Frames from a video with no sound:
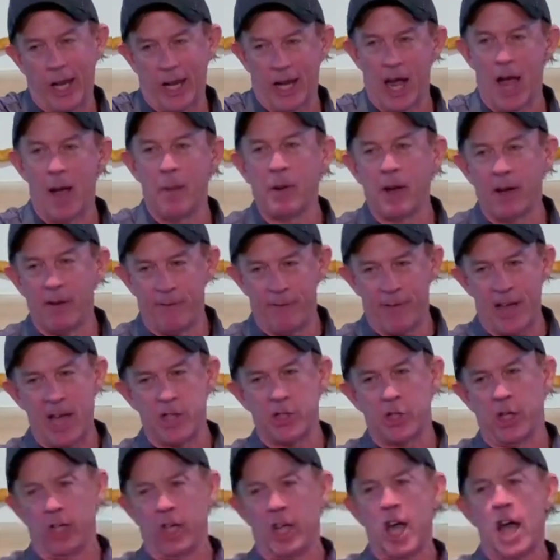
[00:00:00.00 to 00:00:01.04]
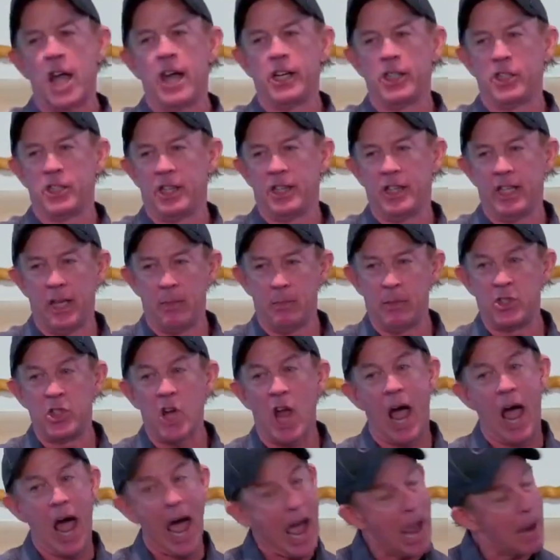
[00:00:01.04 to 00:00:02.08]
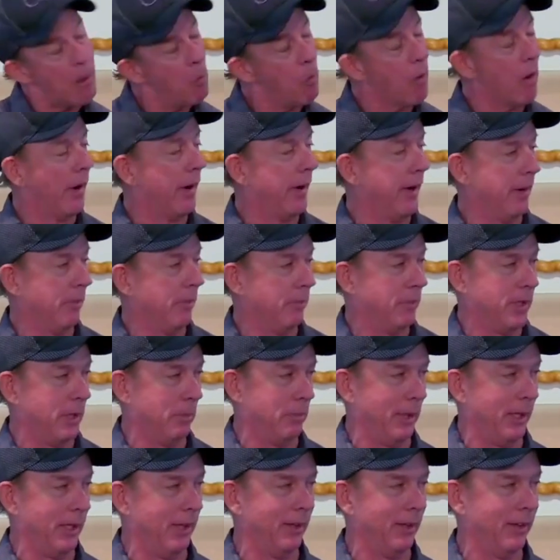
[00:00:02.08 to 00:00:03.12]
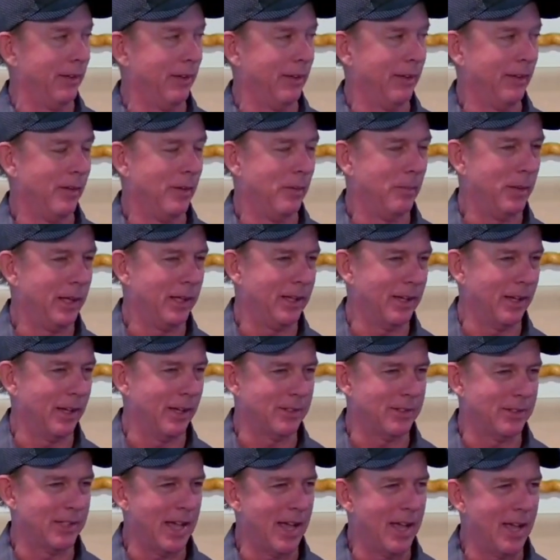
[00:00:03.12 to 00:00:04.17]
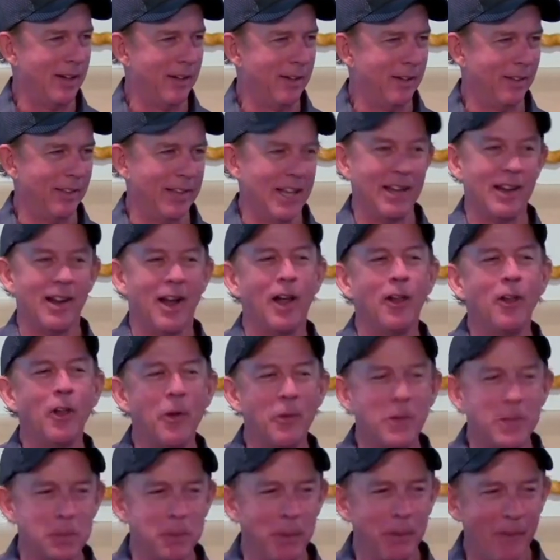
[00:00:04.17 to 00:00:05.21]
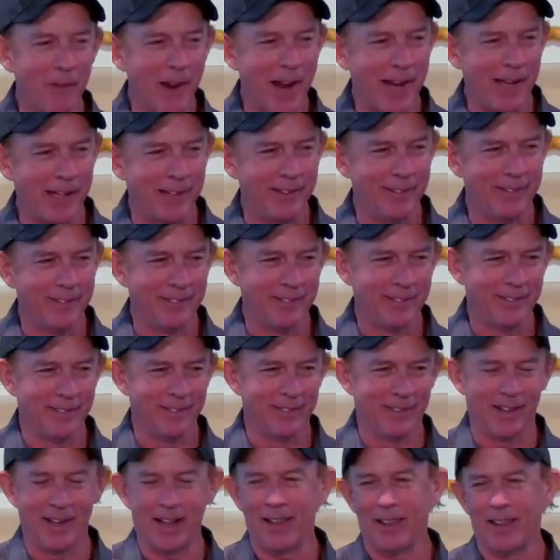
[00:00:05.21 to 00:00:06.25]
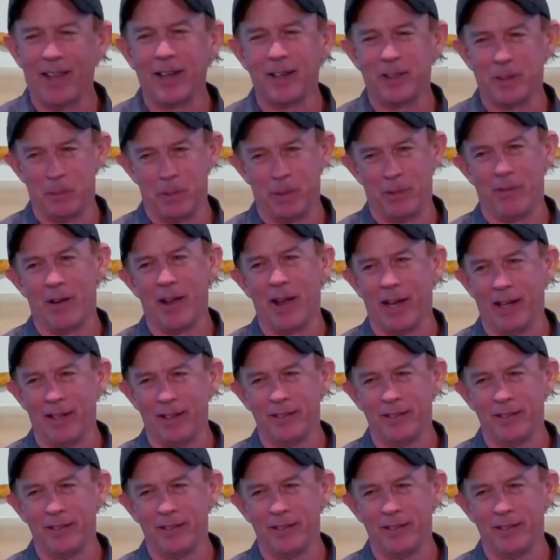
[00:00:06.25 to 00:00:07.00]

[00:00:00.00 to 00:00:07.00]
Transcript: I'm going to fashion God into the image I want him to be because that, then I'll always be right. And I like to be right.